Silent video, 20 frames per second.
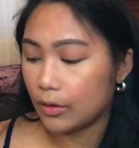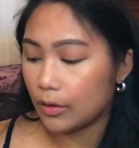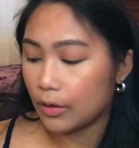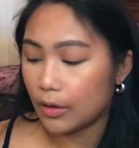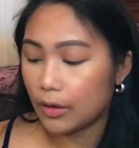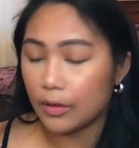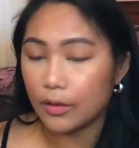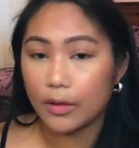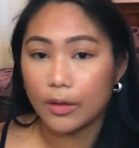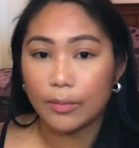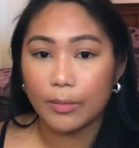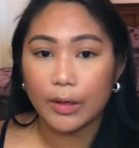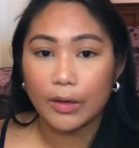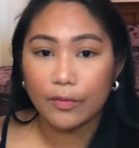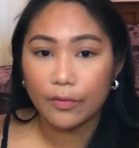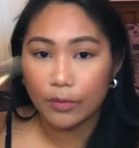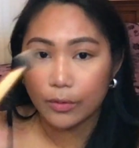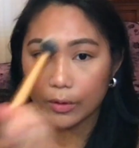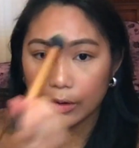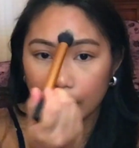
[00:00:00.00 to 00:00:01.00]
And then my
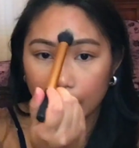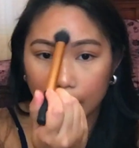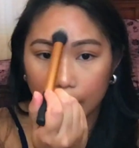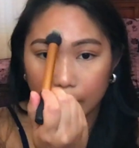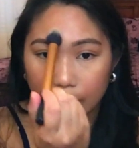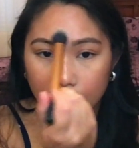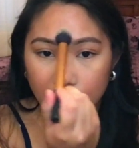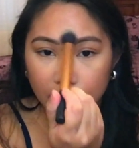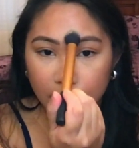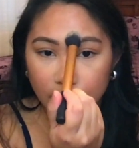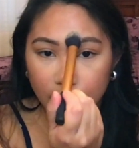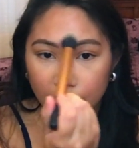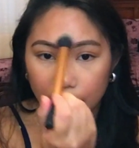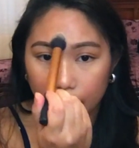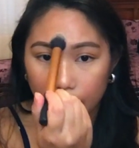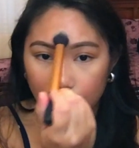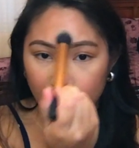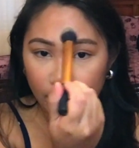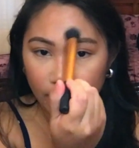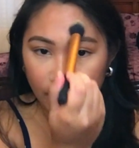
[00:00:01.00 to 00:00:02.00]
forehead, just a little
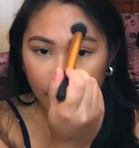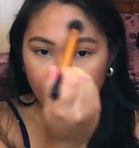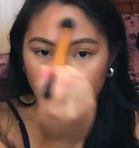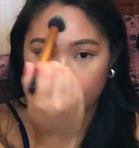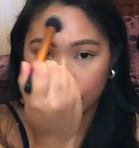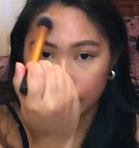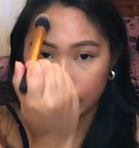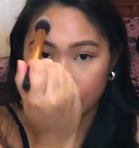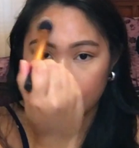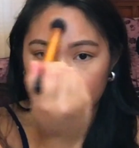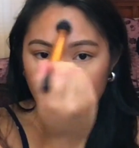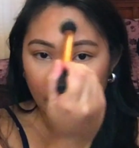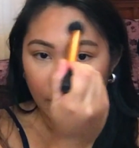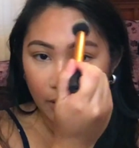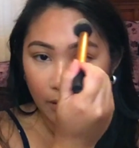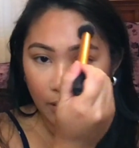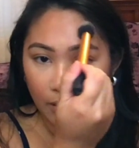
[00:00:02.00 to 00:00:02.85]
bit on my forehead.